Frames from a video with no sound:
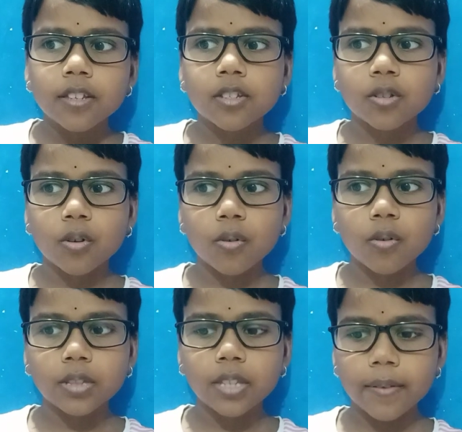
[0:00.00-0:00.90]

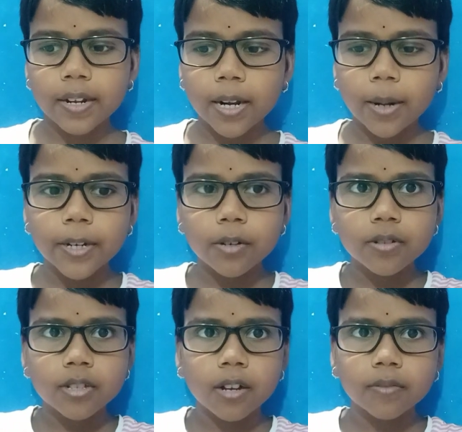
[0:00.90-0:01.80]
So they were coming to
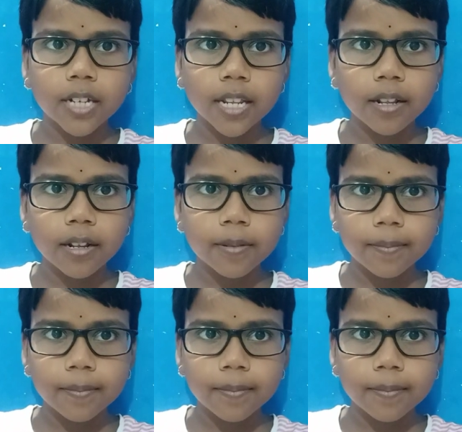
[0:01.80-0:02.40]
serve the dinner,